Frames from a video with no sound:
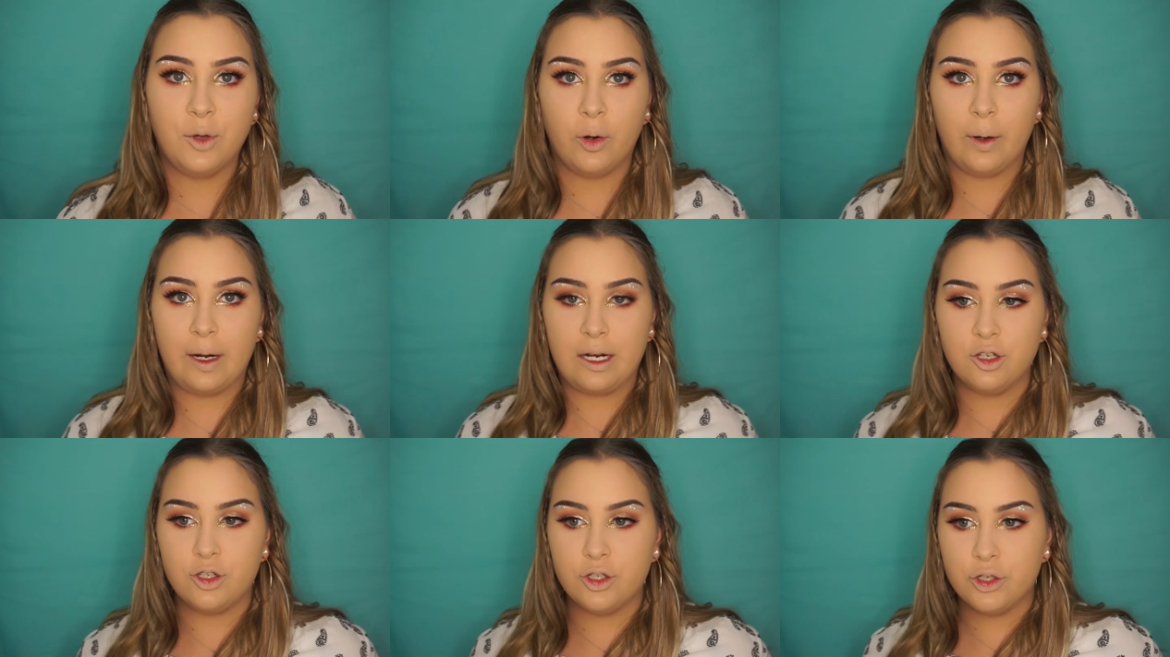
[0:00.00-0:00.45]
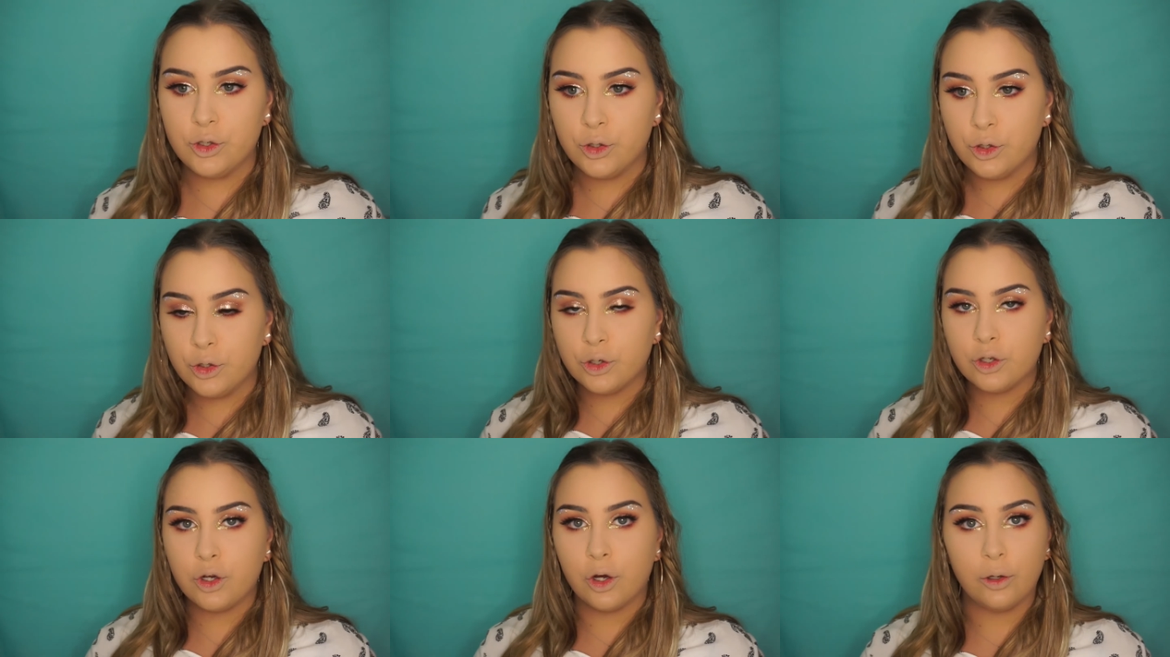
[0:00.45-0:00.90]
going
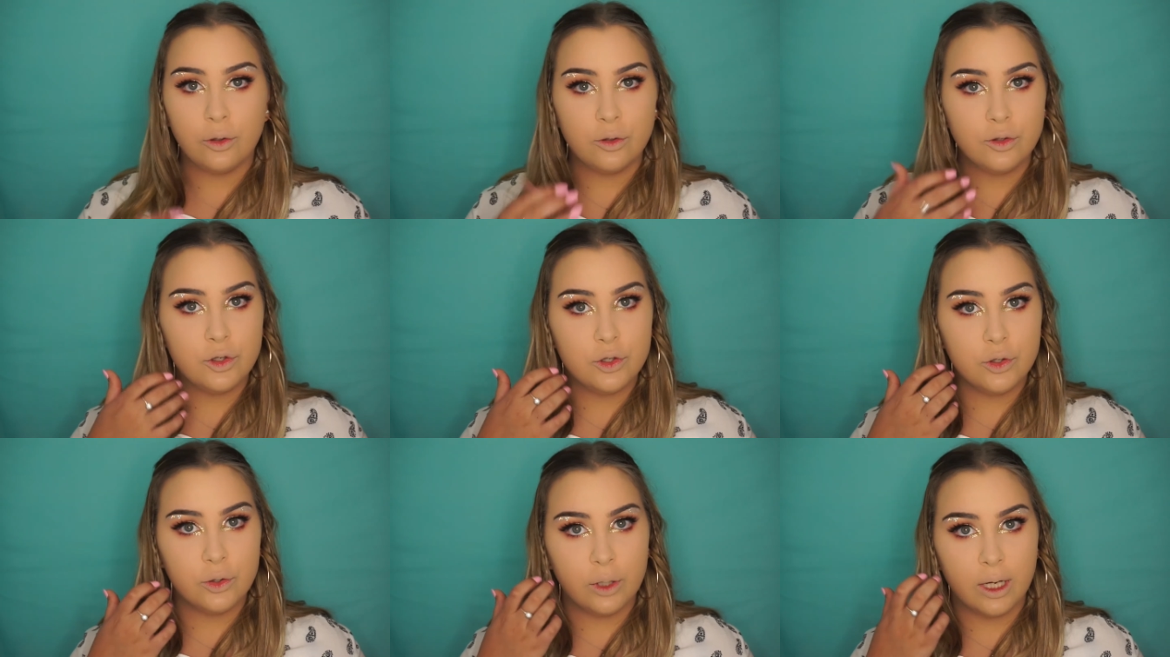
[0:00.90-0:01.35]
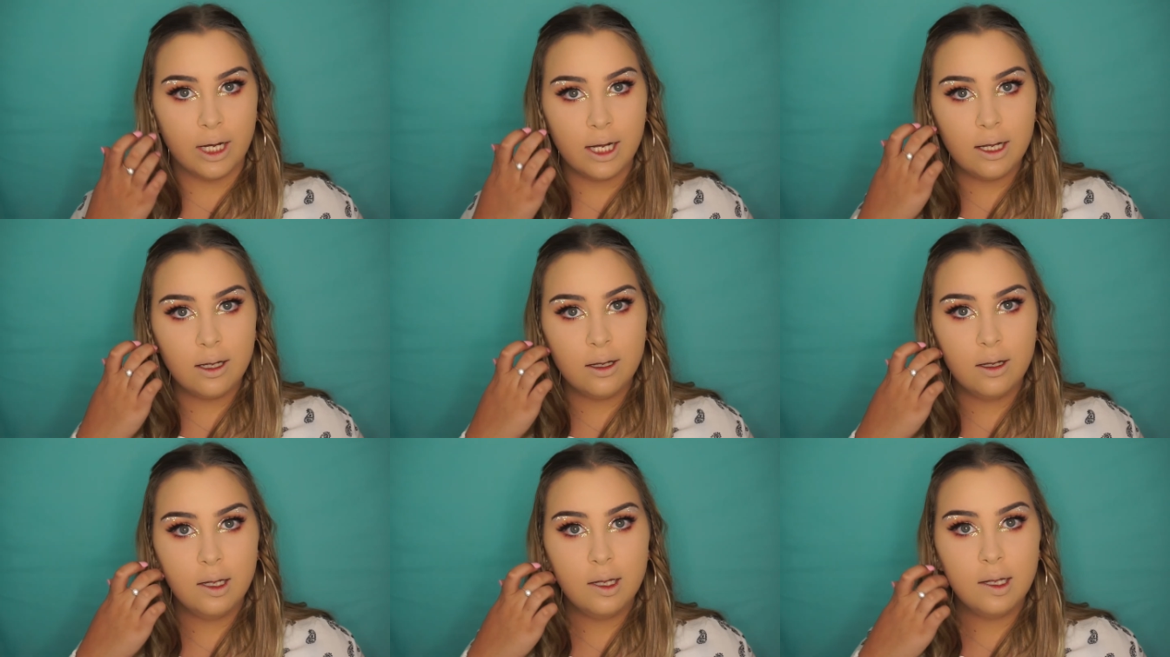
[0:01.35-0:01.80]
to
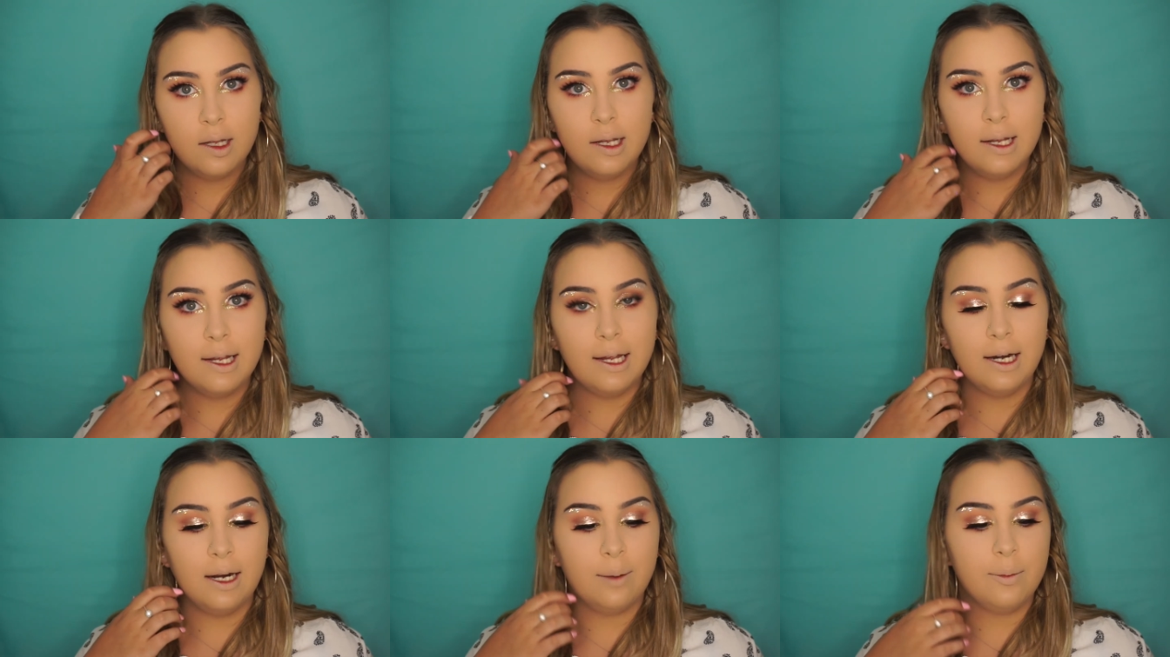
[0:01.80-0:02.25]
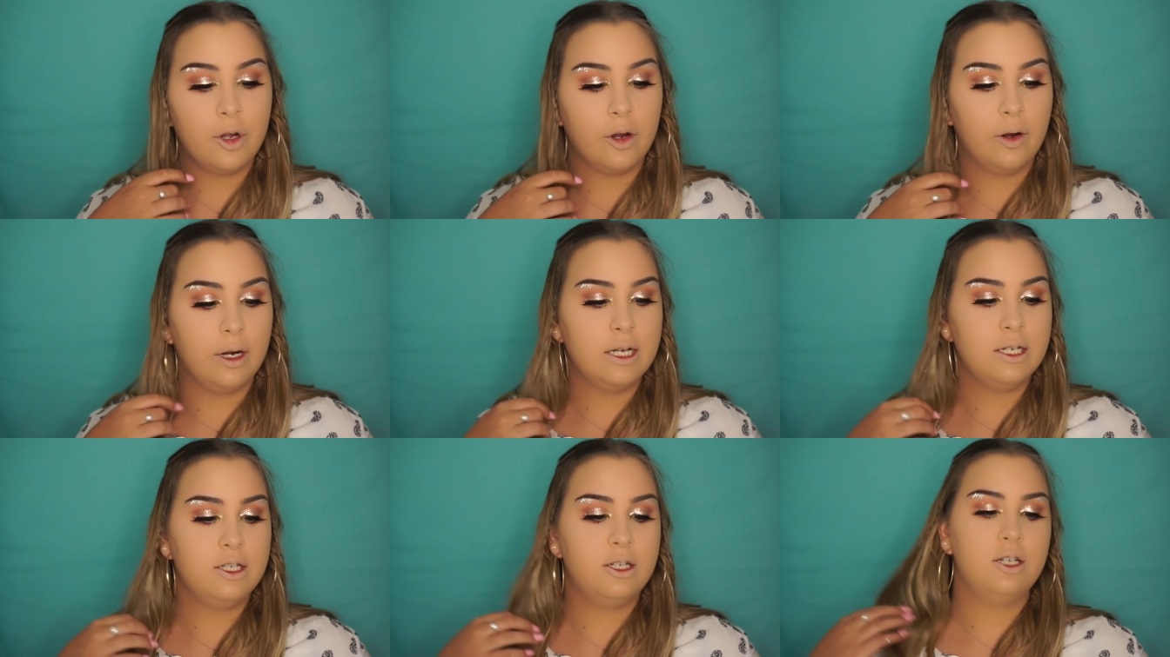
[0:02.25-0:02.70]
contour and I'm
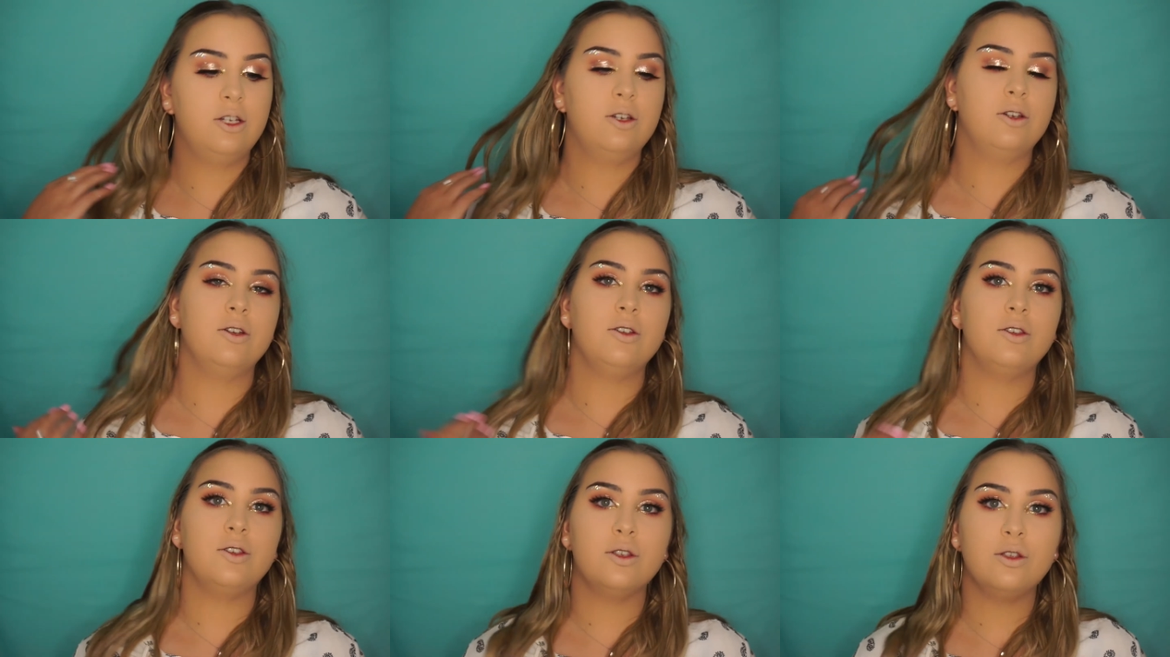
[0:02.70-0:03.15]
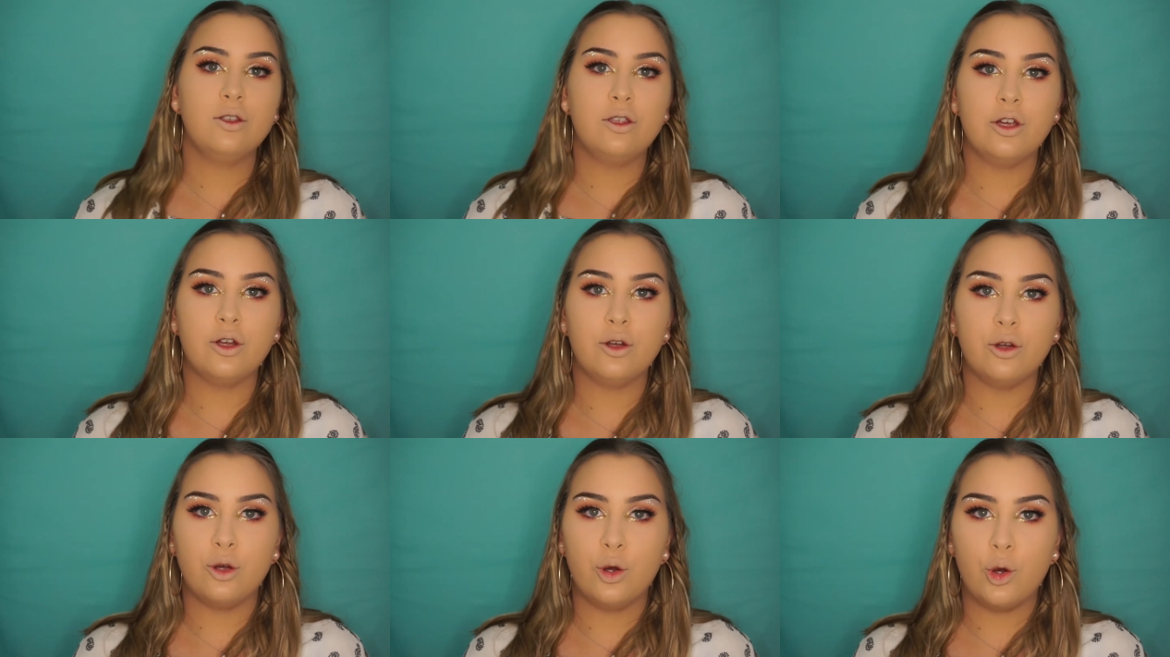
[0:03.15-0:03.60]
going to use
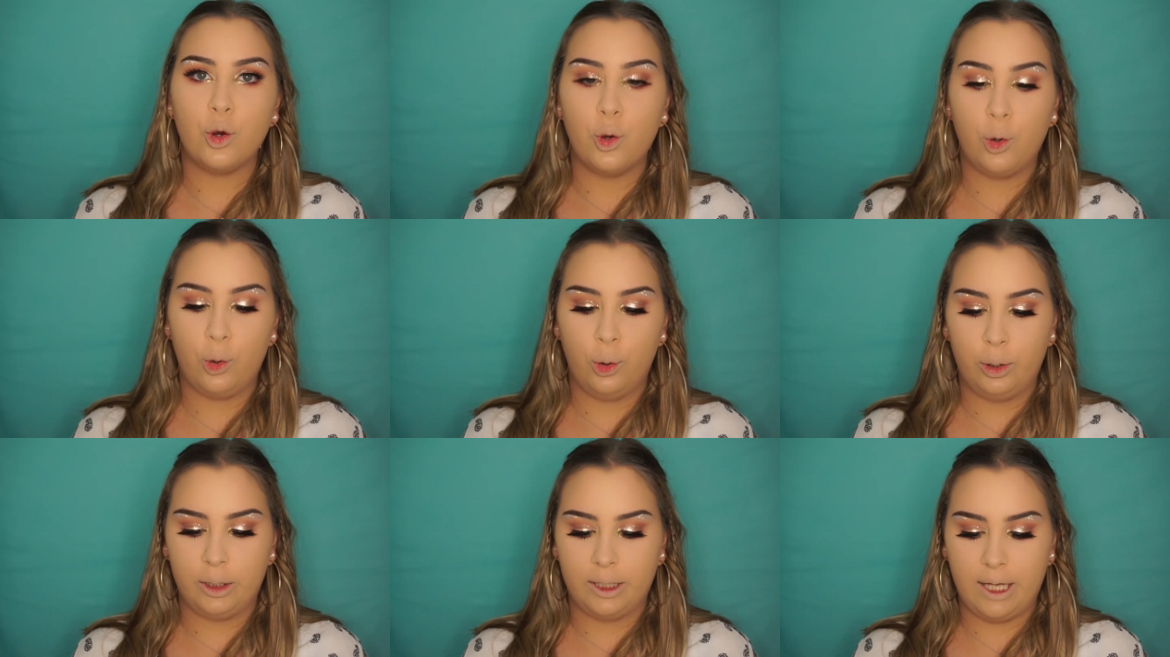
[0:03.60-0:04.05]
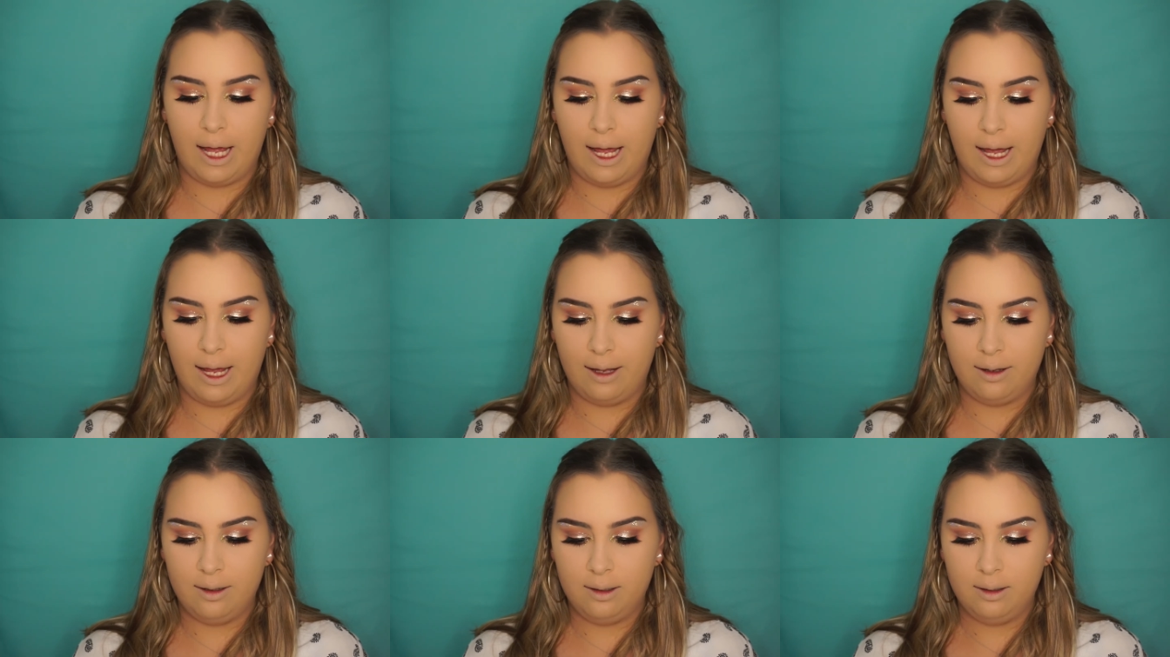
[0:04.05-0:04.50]
the
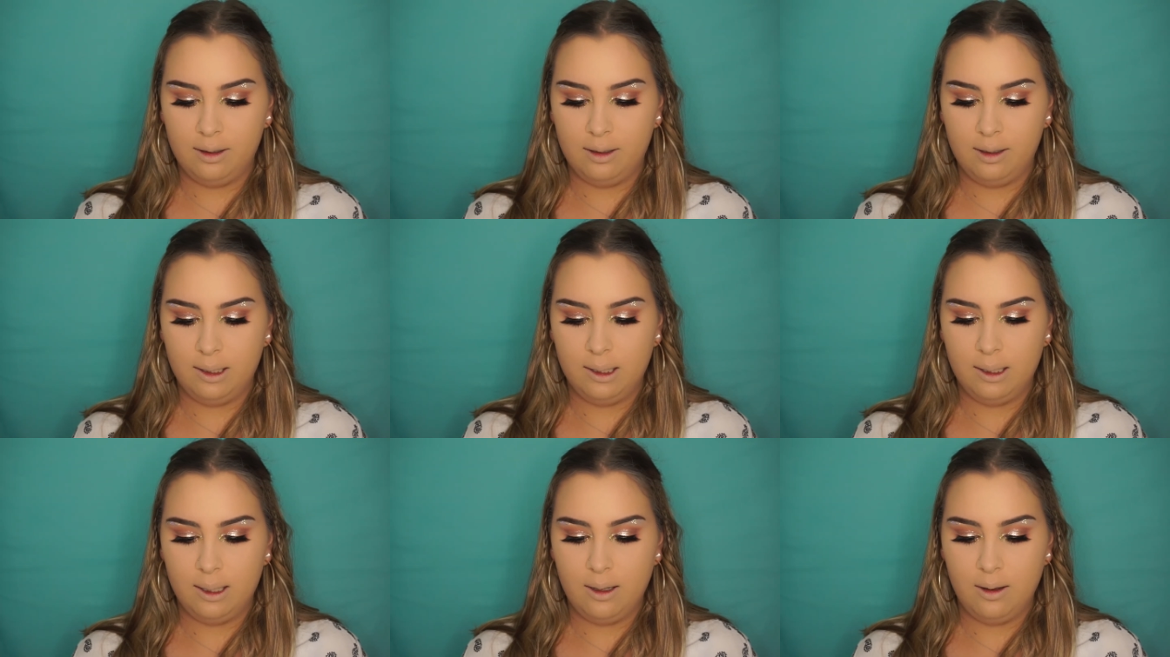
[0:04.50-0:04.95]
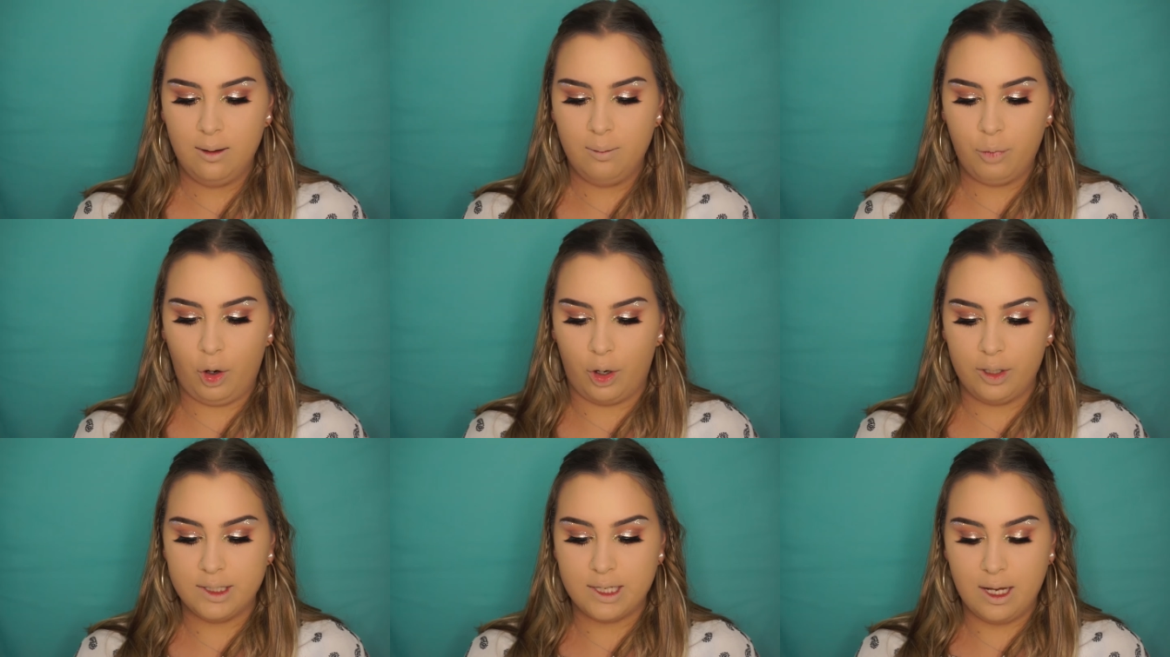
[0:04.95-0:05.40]
Hoola
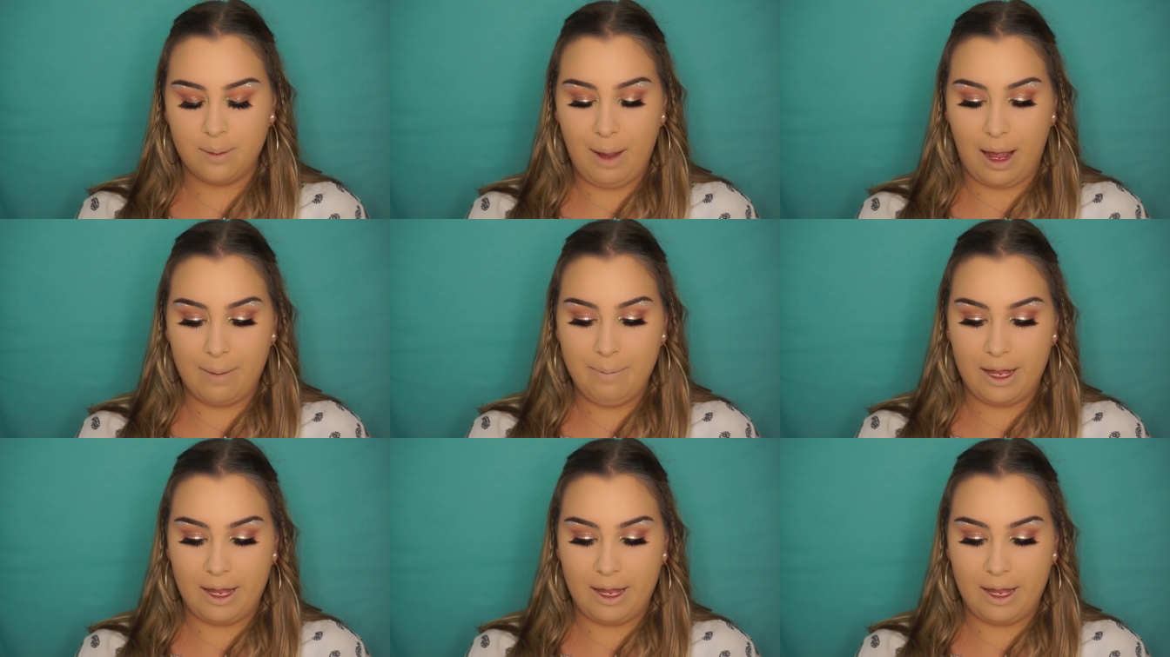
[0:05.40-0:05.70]
bronzer by